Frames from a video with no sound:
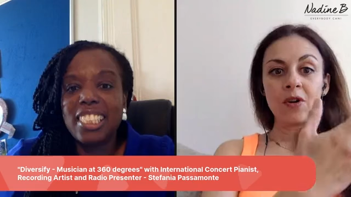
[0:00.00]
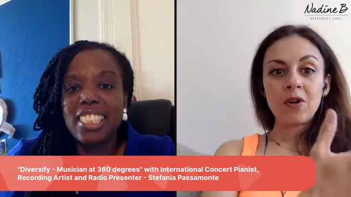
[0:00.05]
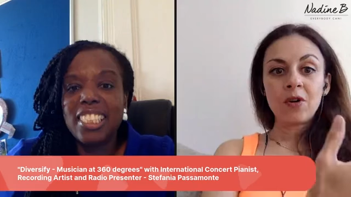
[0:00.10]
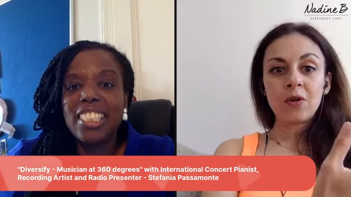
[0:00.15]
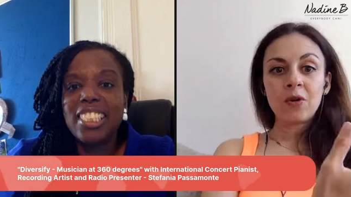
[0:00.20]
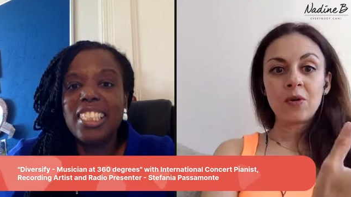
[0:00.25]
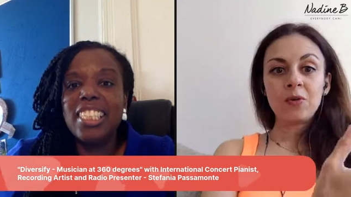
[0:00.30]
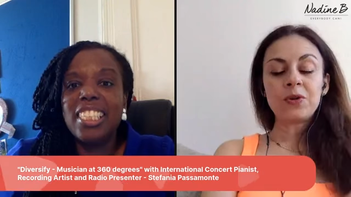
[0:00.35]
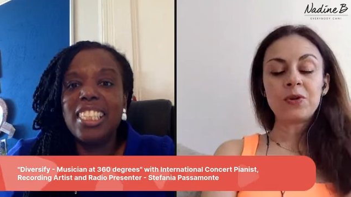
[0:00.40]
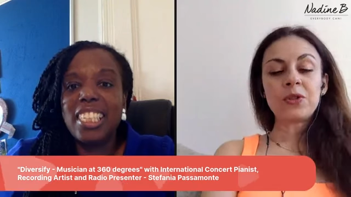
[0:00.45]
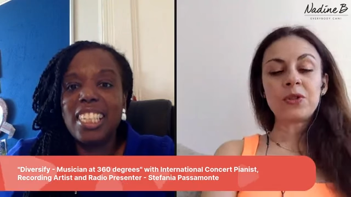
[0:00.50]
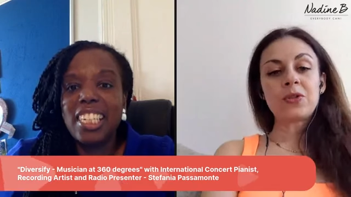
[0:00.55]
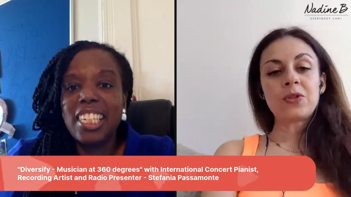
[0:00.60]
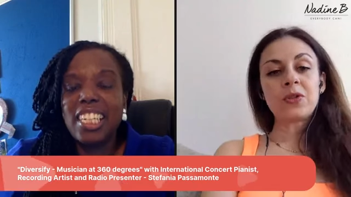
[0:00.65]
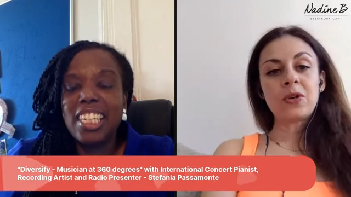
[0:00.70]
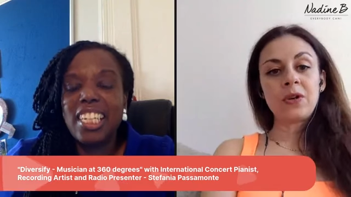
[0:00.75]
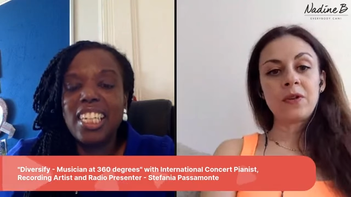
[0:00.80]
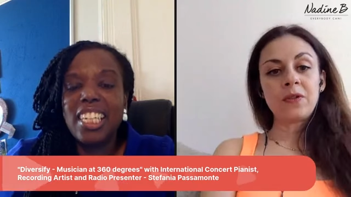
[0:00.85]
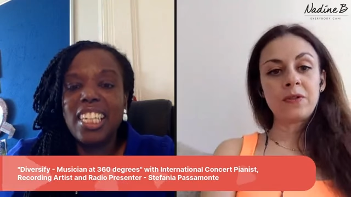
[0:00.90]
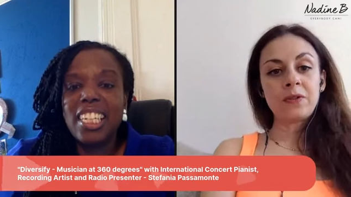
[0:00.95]
Speaker 1: who
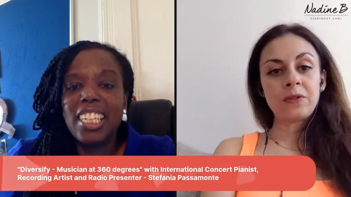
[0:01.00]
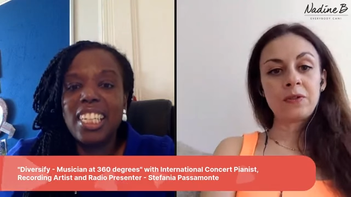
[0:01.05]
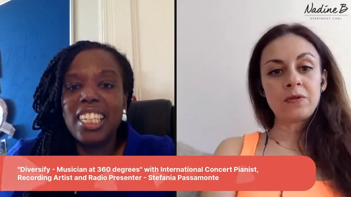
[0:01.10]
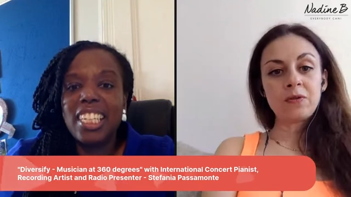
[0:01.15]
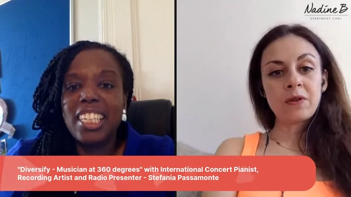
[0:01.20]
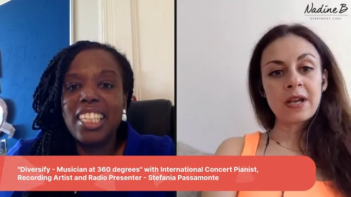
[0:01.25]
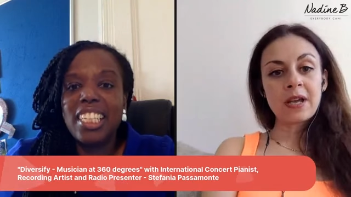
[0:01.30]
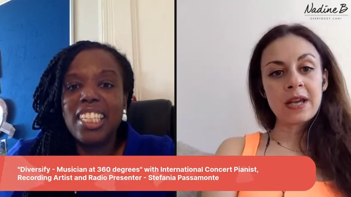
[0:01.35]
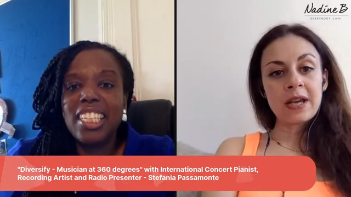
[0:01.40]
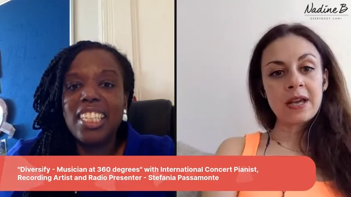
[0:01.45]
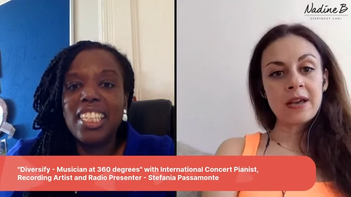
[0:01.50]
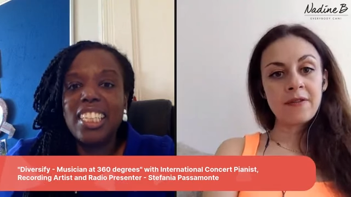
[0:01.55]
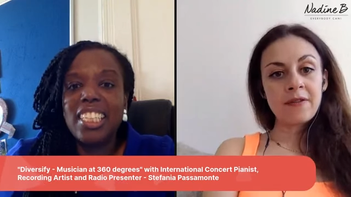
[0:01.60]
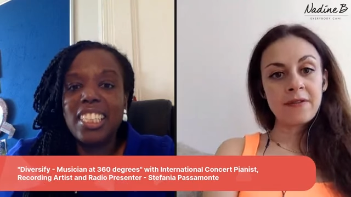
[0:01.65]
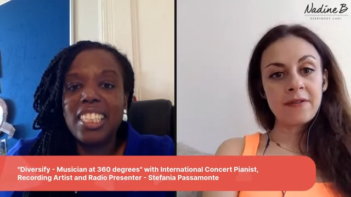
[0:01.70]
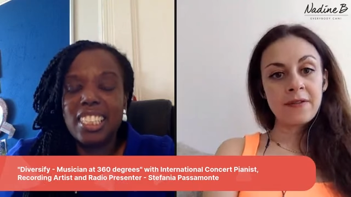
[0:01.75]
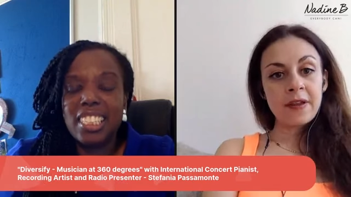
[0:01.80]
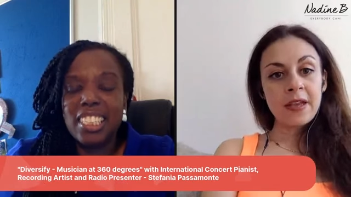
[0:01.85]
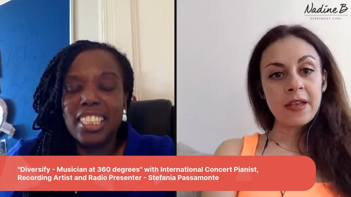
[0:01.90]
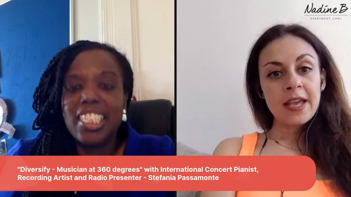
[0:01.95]
deserves to have
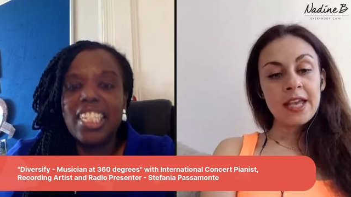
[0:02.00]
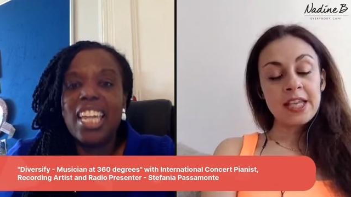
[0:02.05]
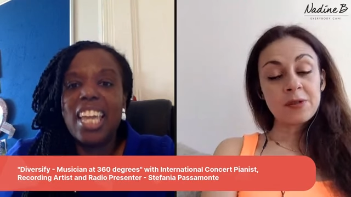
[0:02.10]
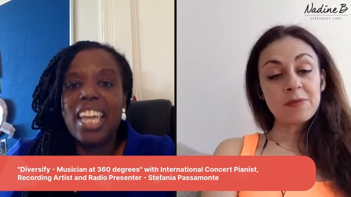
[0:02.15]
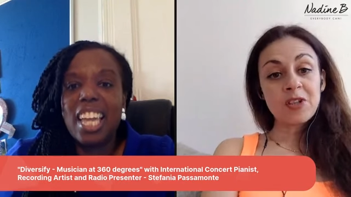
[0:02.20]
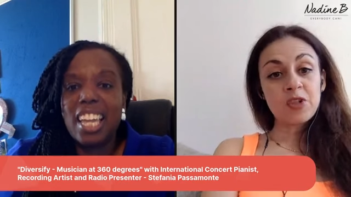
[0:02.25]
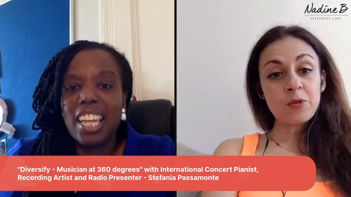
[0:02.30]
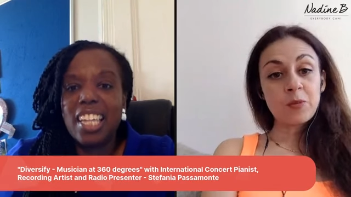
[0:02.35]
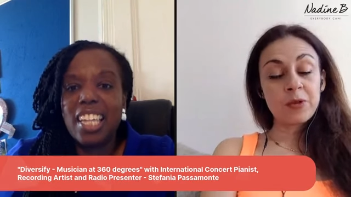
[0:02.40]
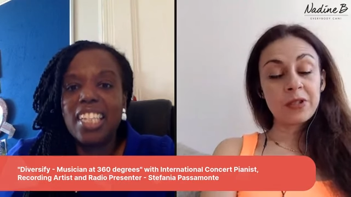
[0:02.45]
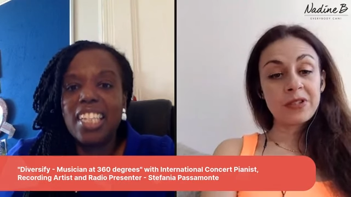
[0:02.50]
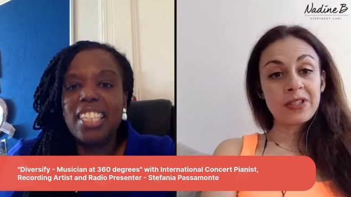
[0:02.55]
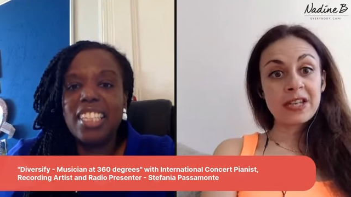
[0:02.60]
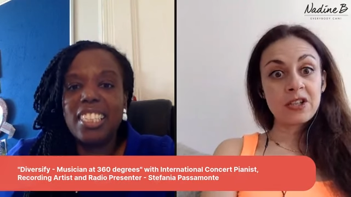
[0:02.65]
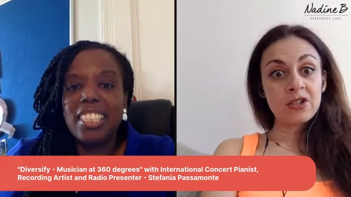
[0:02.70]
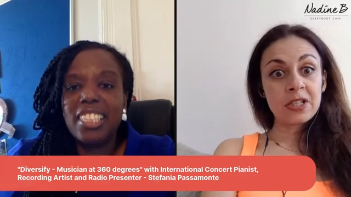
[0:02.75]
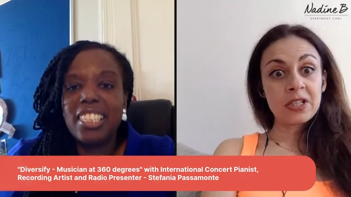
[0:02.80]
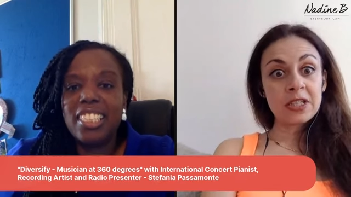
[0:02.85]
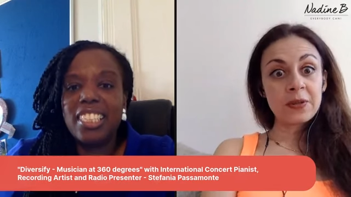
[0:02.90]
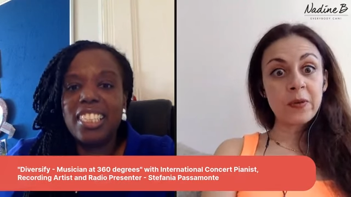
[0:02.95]
as much
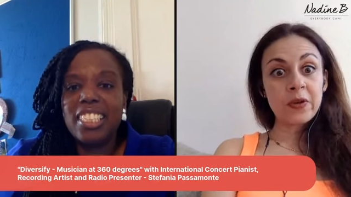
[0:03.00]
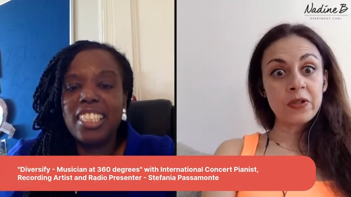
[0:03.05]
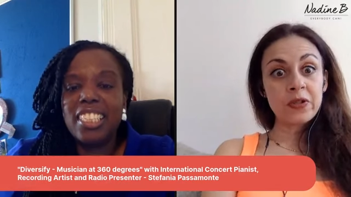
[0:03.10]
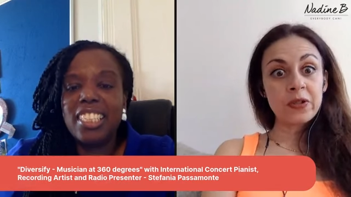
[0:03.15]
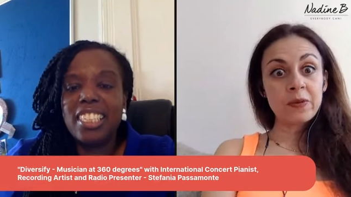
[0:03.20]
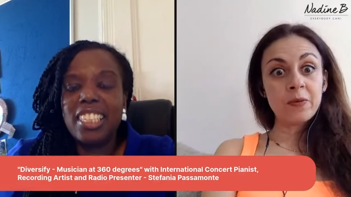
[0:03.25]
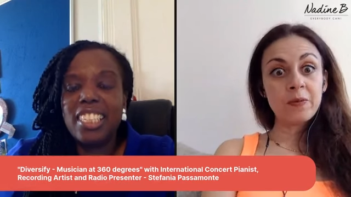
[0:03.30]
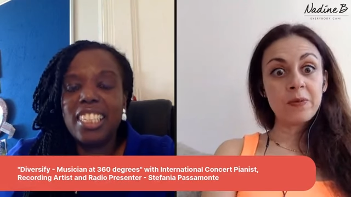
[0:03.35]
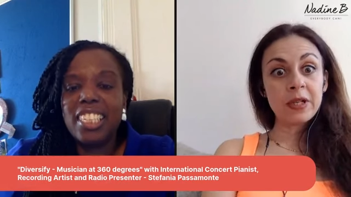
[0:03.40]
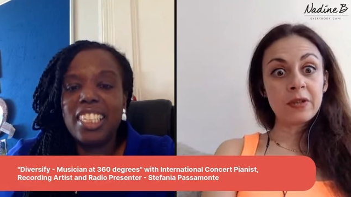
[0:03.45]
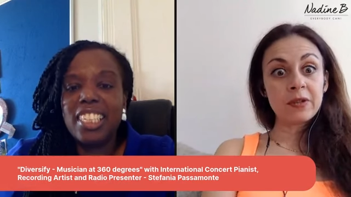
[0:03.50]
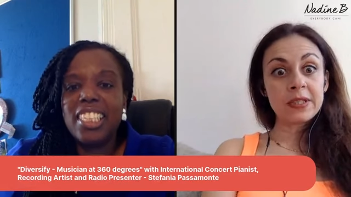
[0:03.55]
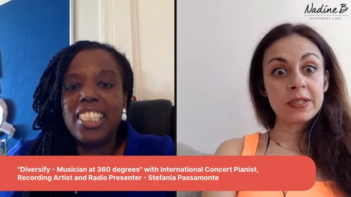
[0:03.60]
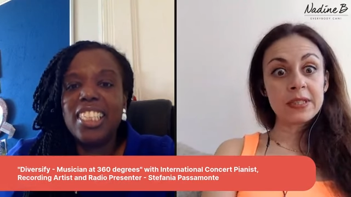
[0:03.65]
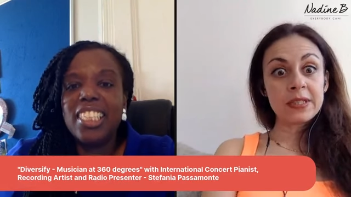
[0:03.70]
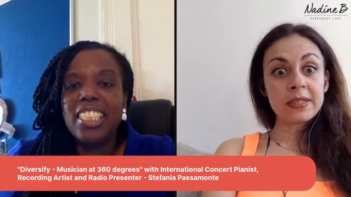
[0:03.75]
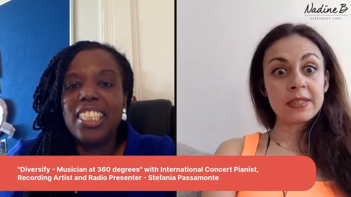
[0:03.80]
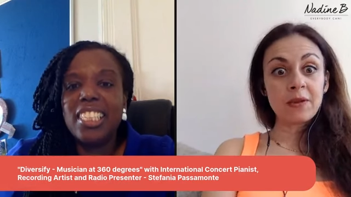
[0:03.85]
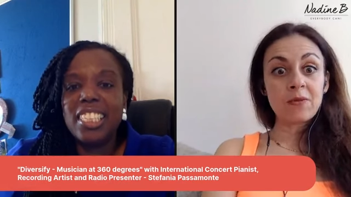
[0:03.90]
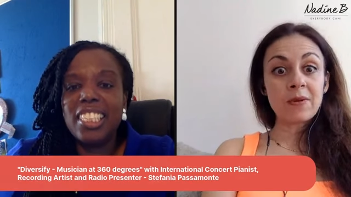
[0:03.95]
protection as possible because
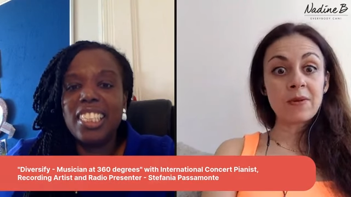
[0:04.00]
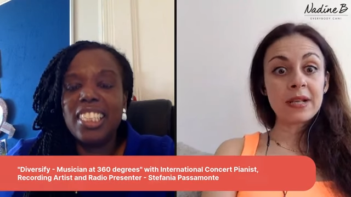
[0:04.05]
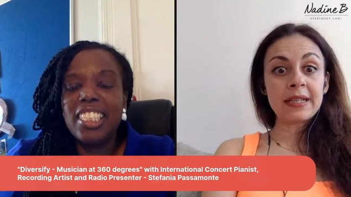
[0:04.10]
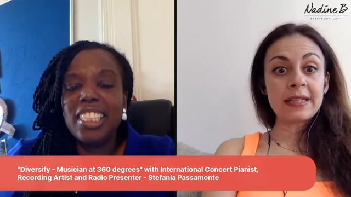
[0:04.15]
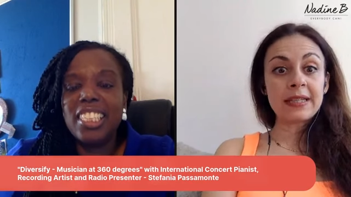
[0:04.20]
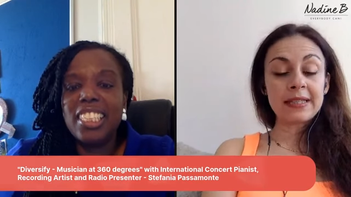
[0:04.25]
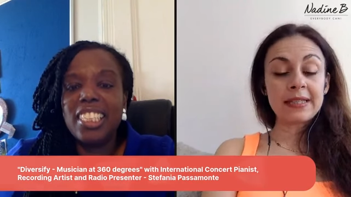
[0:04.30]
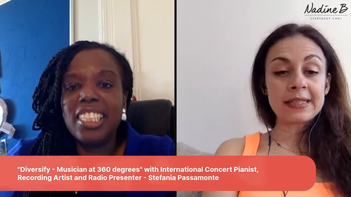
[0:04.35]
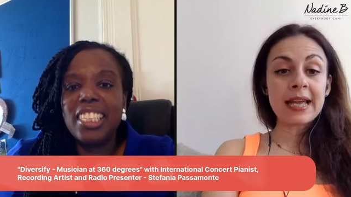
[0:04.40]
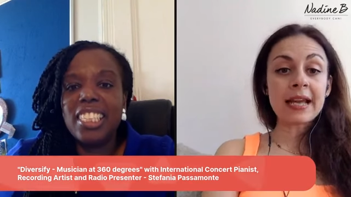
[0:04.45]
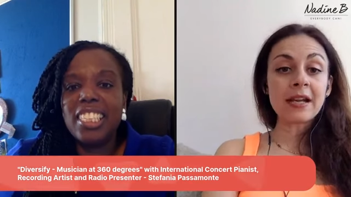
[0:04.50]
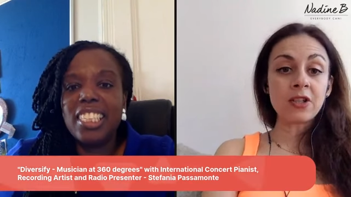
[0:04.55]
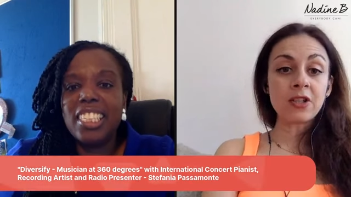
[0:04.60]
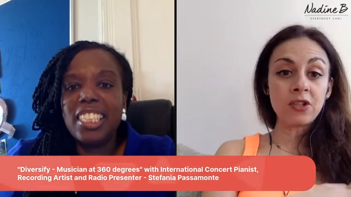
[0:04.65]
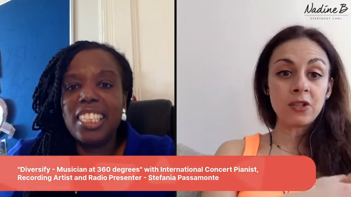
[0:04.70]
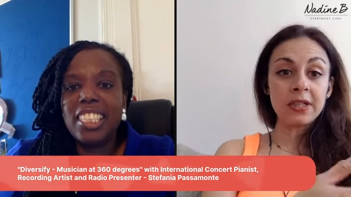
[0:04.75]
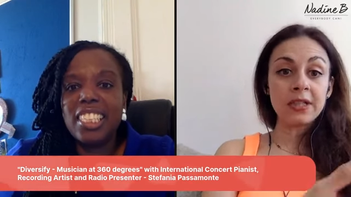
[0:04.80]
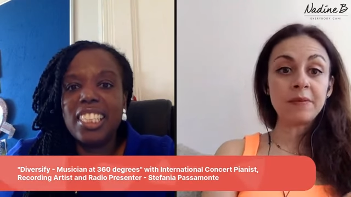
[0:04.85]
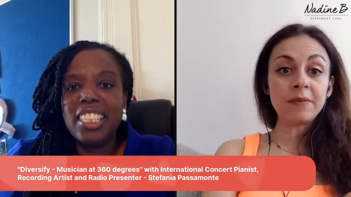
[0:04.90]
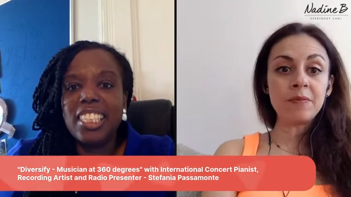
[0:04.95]
it's the one that is
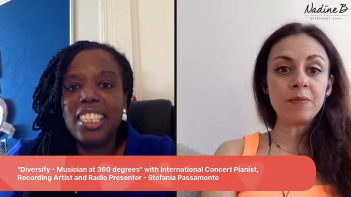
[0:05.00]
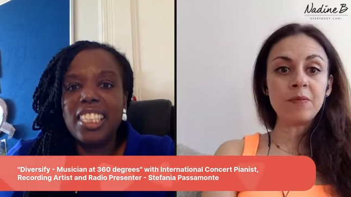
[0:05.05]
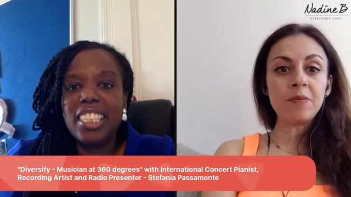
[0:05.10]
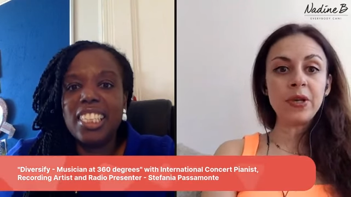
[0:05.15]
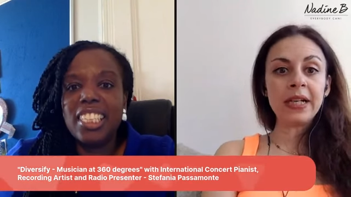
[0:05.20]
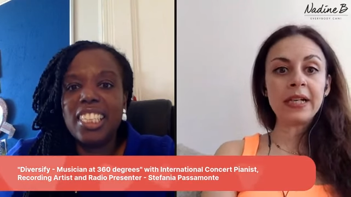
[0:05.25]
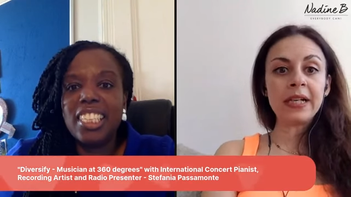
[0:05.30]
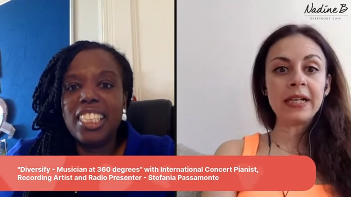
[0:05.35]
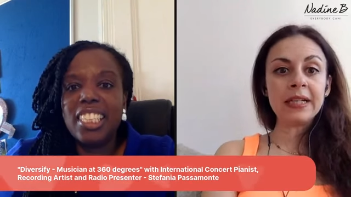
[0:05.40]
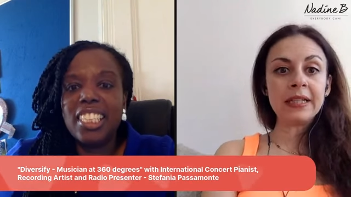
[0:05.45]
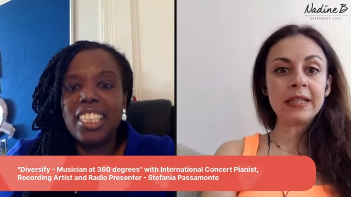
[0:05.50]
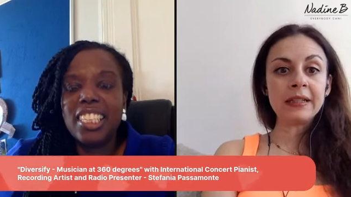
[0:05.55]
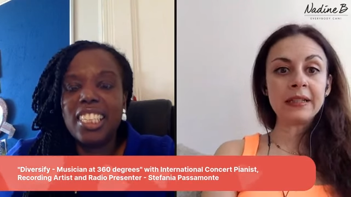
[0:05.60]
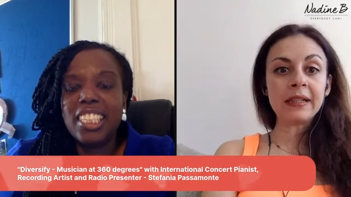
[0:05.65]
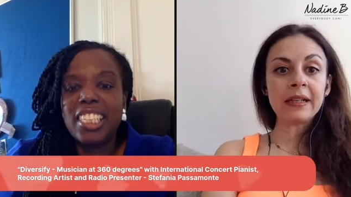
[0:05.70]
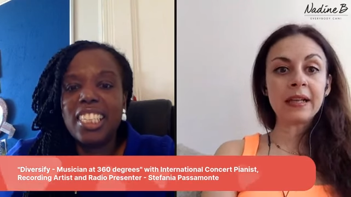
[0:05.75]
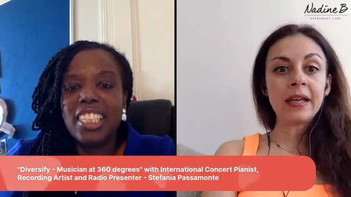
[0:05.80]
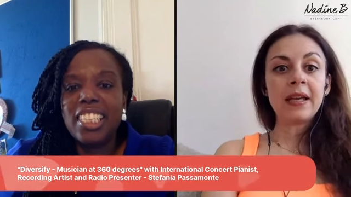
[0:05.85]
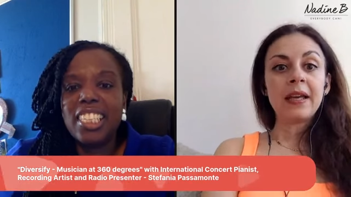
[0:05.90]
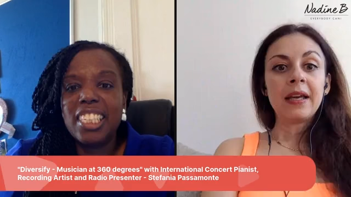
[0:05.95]
actually bringing